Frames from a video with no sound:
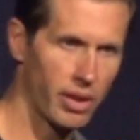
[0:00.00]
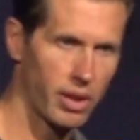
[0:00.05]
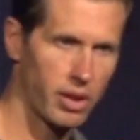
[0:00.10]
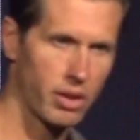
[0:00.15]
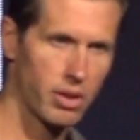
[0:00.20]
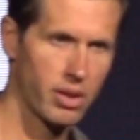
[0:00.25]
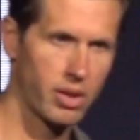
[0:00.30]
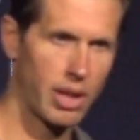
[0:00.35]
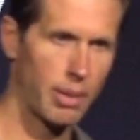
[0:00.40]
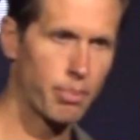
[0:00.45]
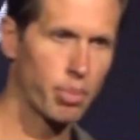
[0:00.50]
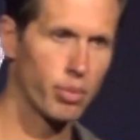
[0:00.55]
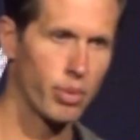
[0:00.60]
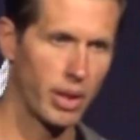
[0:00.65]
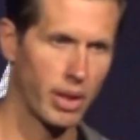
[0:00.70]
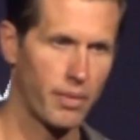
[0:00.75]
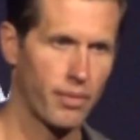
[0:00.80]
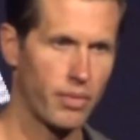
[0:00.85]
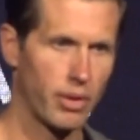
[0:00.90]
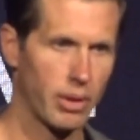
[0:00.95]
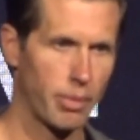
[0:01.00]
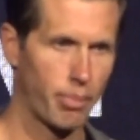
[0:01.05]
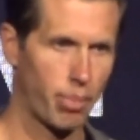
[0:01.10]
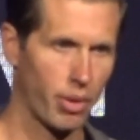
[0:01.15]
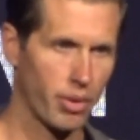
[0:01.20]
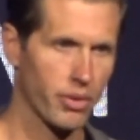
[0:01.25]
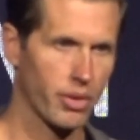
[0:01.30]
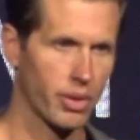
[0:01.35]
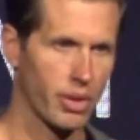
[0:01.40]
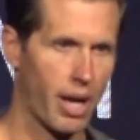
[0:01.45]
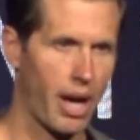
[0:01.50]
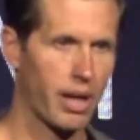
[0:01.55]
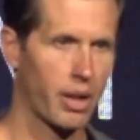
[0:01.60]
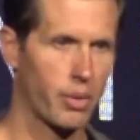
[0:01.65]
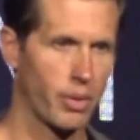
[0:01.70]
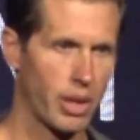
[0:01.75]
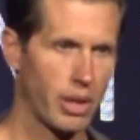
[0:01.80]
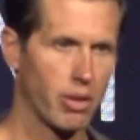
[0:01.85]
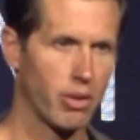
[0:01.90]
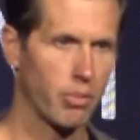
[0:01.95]
like separated from the person God
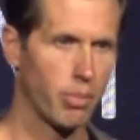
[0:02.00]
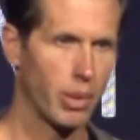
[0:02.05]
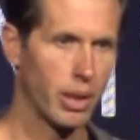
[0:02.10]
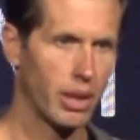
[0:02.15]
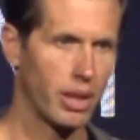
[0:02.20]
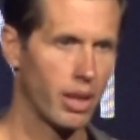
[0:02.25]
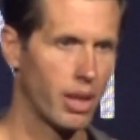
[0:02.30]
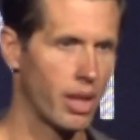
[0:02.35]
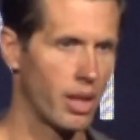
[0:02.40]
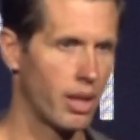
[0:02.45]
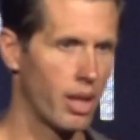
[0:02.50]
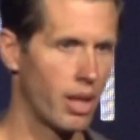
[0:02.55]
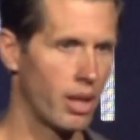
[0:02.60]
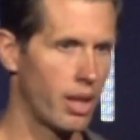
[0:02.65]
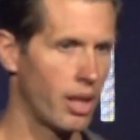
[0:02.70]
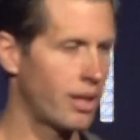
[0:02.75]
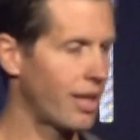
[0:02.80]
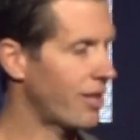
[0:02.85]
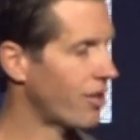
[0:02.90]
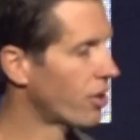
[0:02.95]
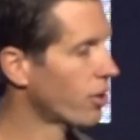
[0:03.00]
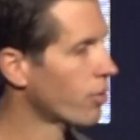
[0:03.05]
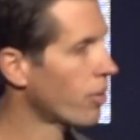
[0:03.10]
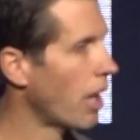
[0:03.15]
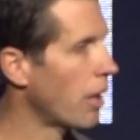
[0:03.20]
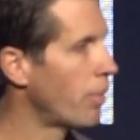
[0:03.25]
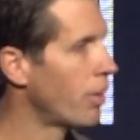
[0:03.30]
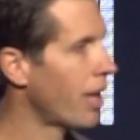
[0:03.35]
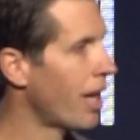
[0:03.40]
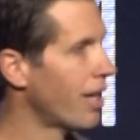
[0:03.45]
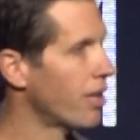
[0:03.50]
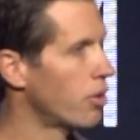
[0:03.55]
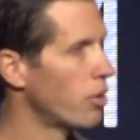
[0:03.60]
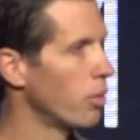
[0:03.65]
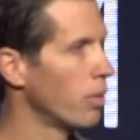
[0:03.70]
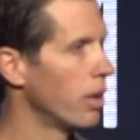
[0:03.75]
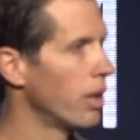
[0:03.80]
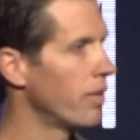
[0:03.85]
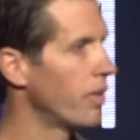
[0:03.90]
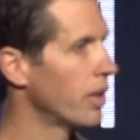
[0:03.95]
created you to be, and, and, and they describe it as you
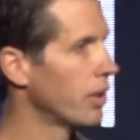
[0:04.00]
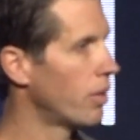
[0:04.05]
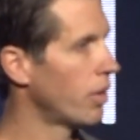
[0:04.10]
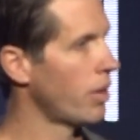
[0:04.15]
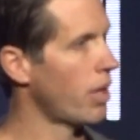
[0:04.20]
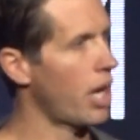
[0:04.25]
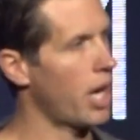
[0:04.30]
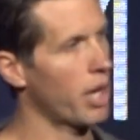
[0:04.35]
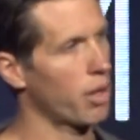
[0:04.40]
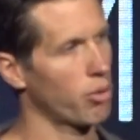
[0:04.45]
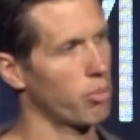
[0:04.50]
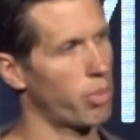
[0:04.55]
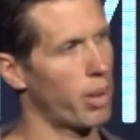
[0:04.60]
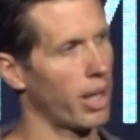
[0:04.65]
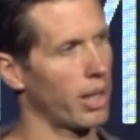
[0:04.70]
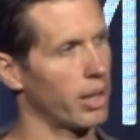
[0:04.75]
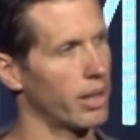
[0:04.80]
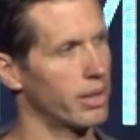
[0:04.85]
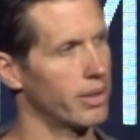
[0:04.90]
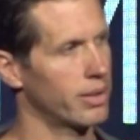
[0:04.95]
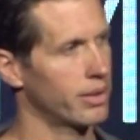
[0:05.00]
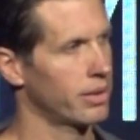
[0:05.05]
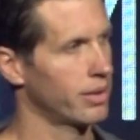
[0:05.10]
living on autopilot,